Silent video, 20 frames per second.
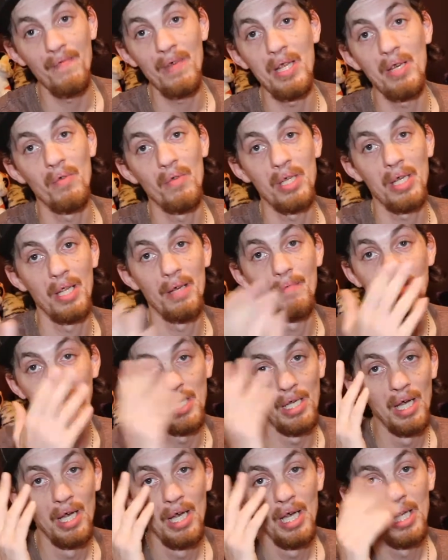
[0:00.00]
video is going to
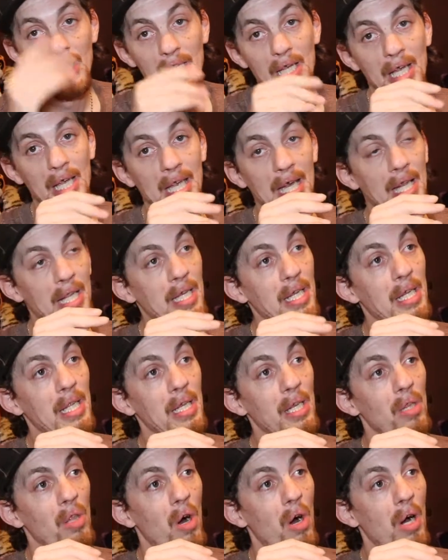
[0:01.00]
be
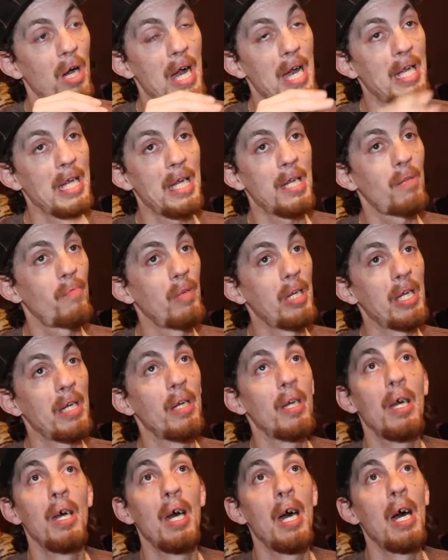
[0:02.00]
gigantically long. I guess we
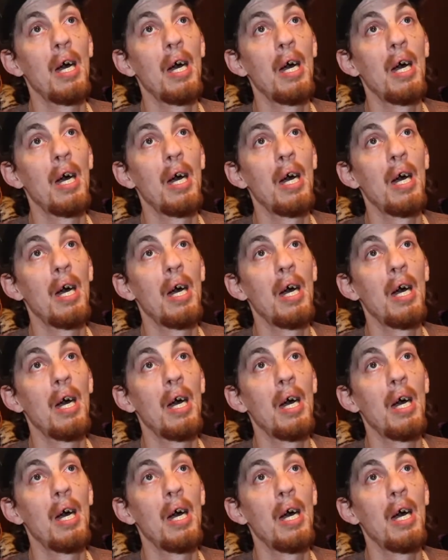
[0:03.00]
could...